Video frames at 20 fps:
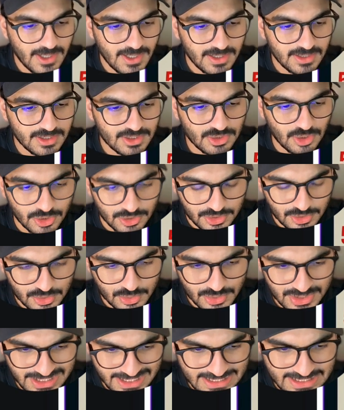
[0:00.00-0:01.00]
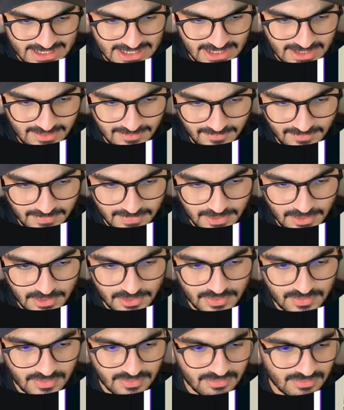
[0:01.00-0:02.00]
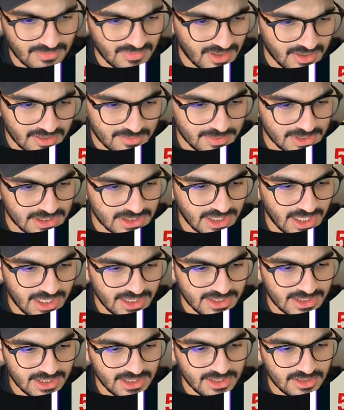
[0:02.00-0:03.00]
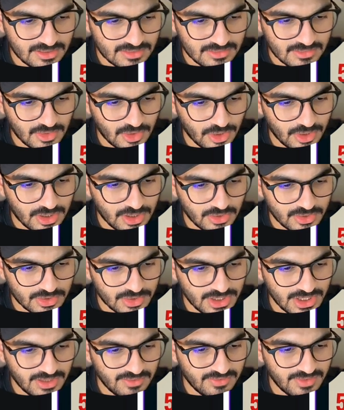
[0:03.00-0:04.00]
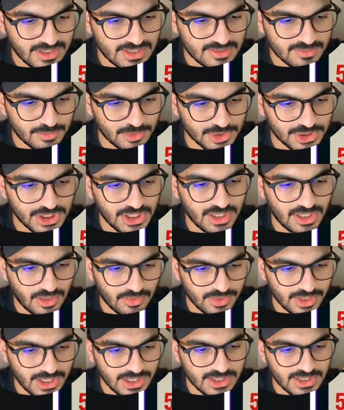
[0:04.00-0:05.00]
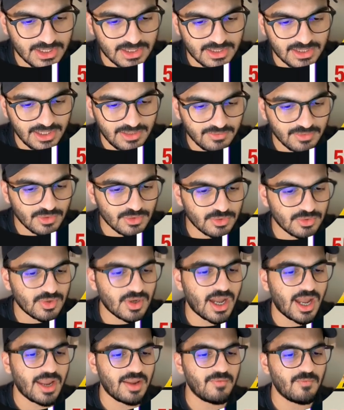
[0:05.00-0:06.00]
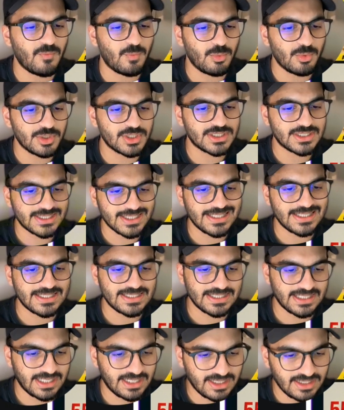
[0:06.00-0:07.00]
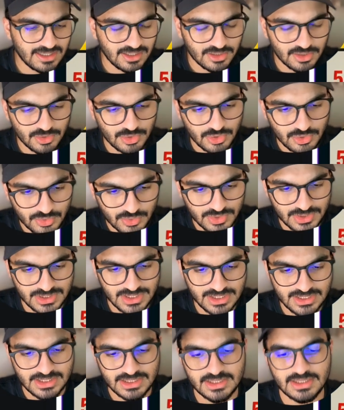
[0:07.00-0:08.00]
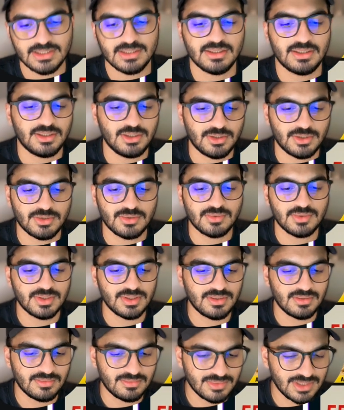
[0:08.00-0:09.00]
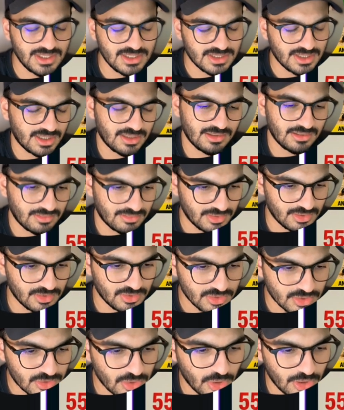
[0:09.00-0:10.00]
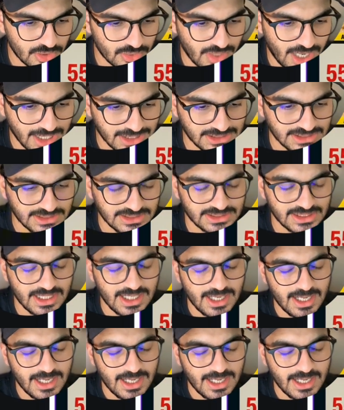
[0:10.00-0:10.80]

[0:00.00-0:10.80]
This is also too salesy. 100% guaranteed call now today feels pushy and outdated, even though I would still say to use these. These are good call to actions.